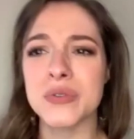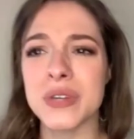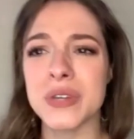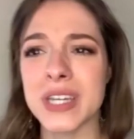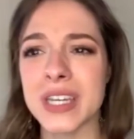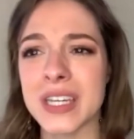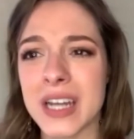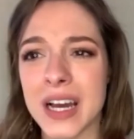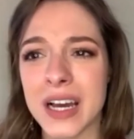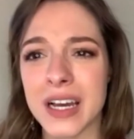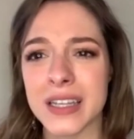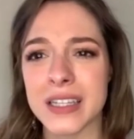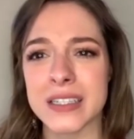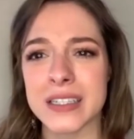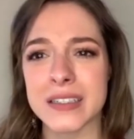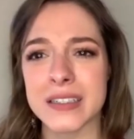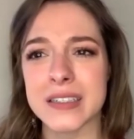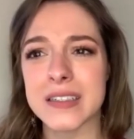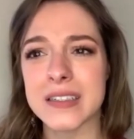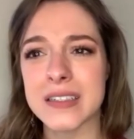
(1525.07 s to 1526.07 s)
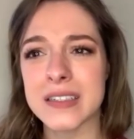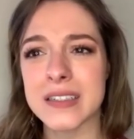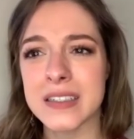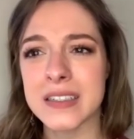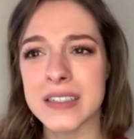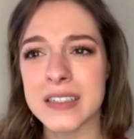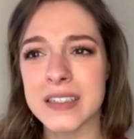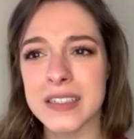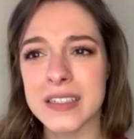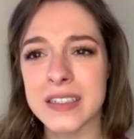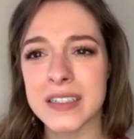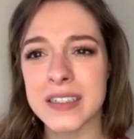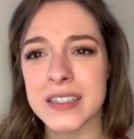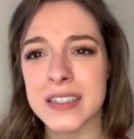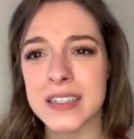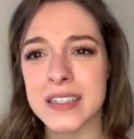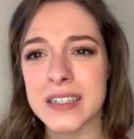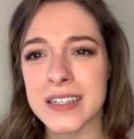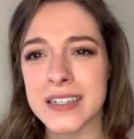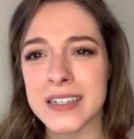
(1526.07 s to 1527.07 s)
doing in Holland? Uh, I
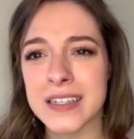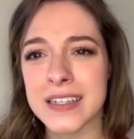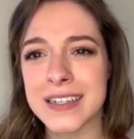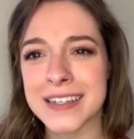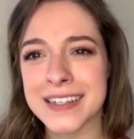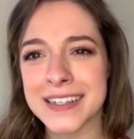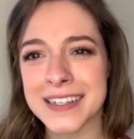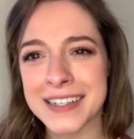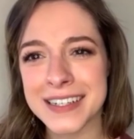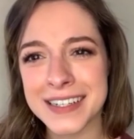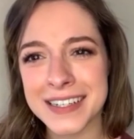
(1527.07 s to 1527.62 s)
was married